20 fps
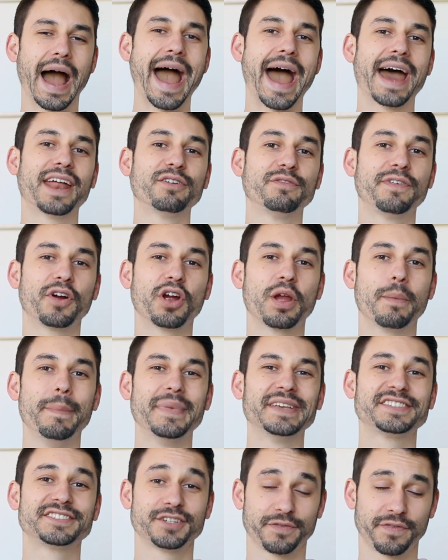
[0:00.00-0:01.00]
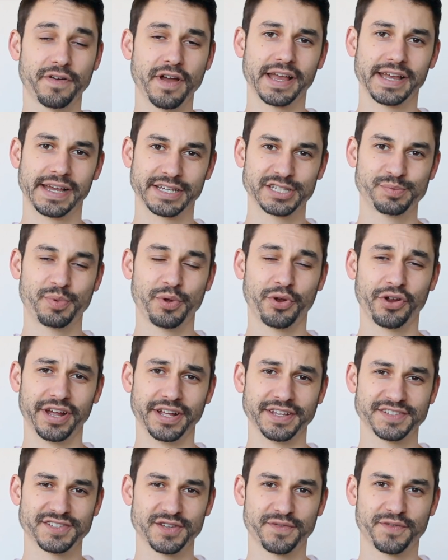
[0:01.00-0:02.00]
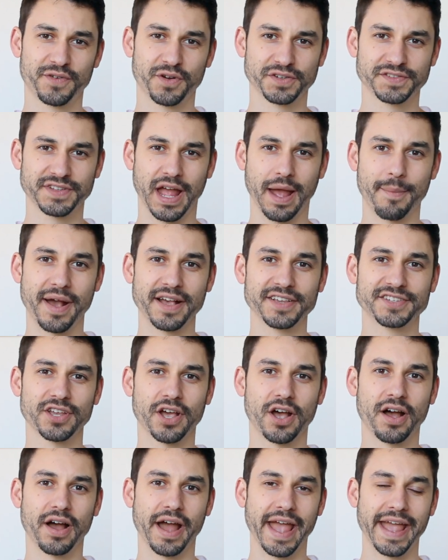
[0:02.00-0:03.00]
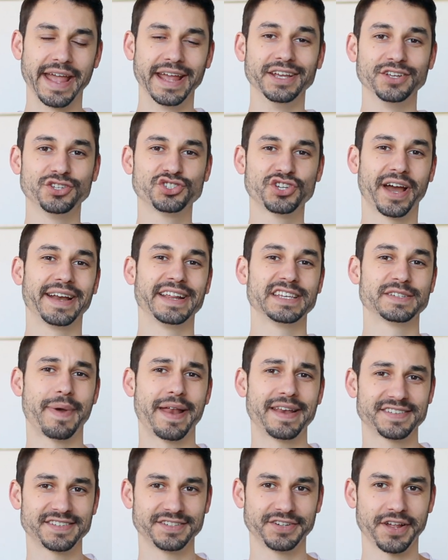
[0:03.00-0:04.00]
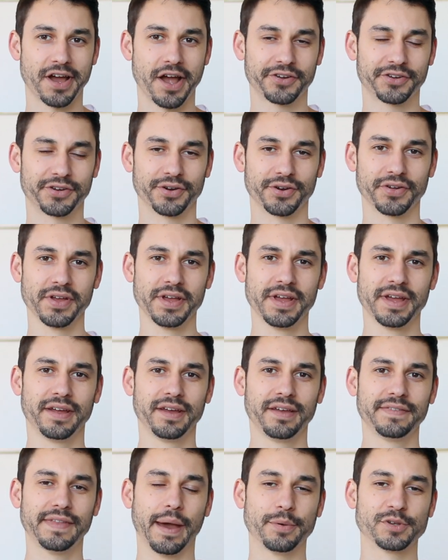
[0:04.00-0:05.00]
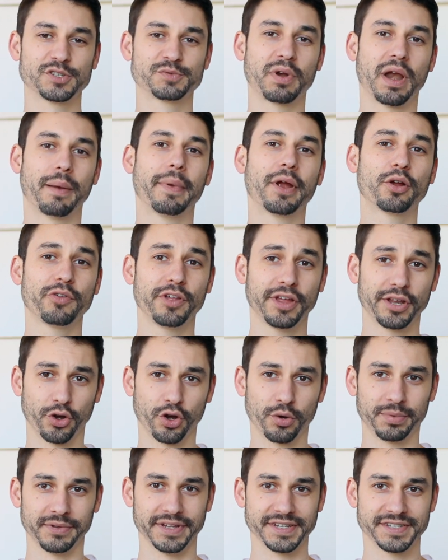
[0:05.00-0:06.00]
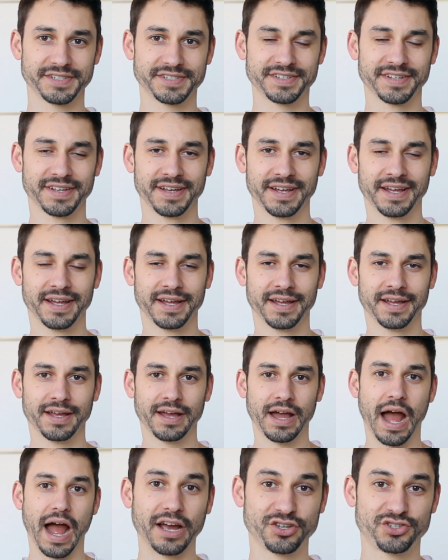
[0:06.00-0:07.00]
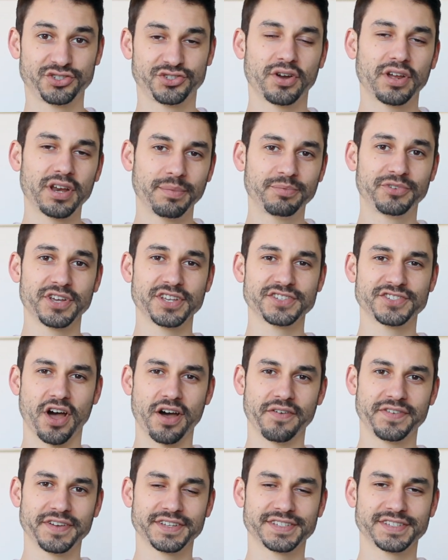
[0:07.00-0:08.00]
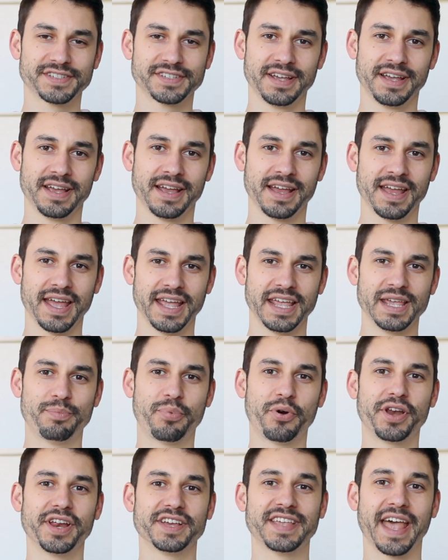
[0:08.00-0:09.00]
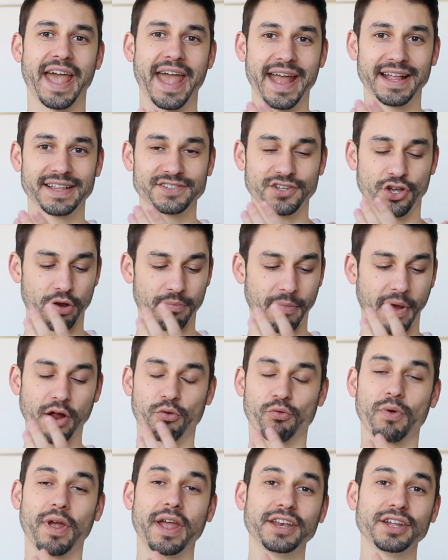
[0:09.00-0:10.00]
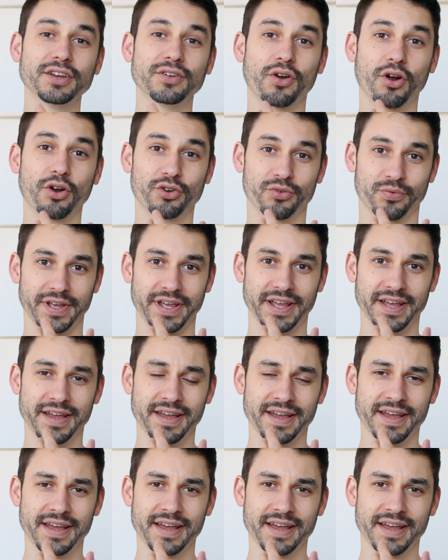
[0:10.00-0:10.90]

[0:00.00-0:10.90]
had a very mystifying experience the first time I saw a Chinese medicine doctor that was primarily an herbalist. I showed up to his office, he put his hands on my radial artery,